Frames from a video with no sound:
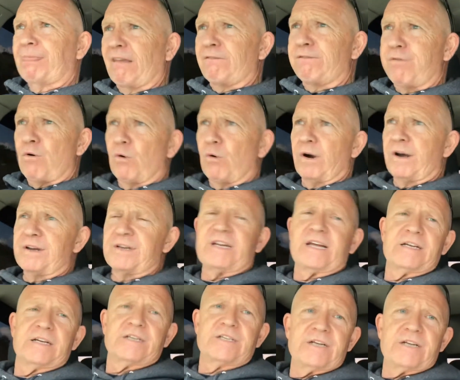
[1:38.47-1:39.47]
foreign
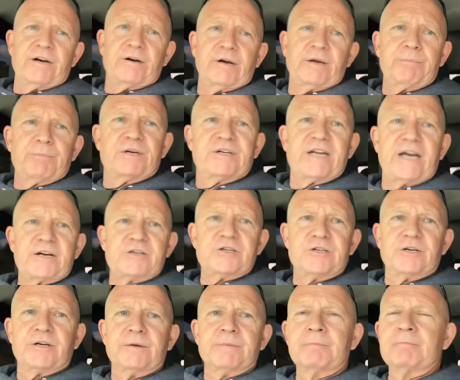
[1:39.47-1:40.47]
dignitary
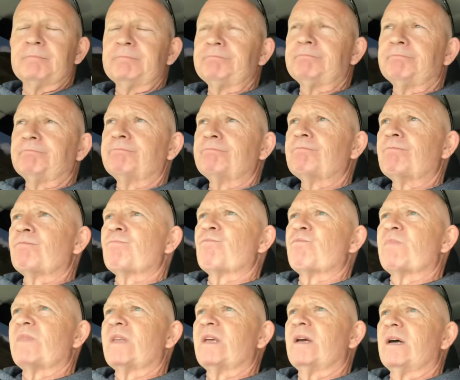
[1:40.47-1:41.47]
protection.
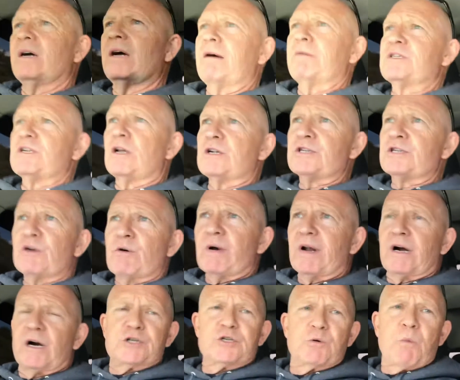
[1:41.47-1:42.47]
I was also on
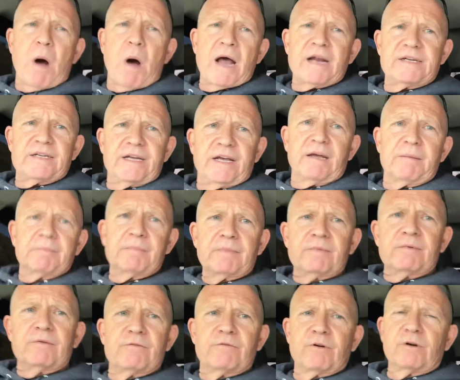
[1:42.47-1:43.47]
our SWAT team
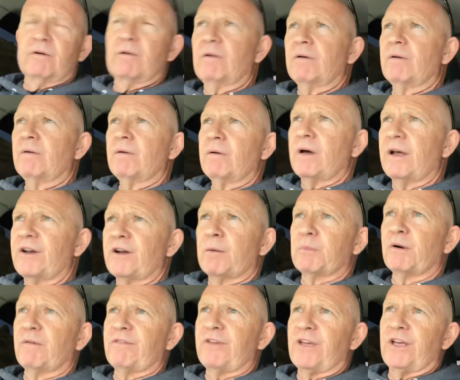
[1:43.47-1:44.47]
for a
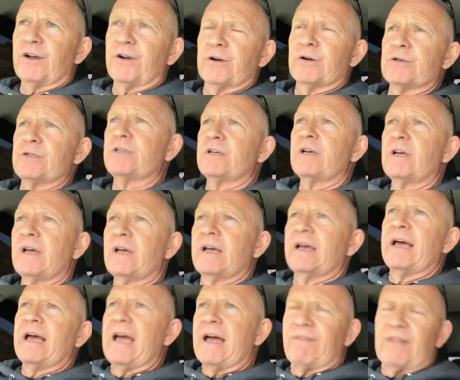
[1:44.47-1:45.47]
number of years,
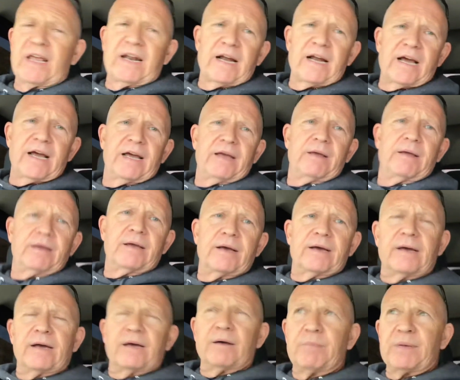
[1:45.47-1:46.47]
and then I
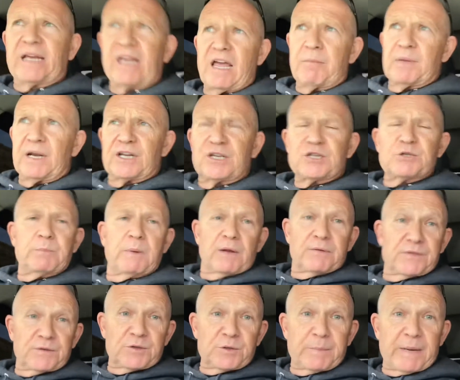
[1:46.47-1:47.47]
became an
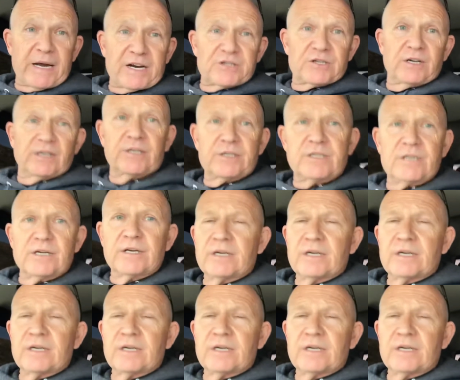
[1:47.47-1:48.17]
explosive specialist,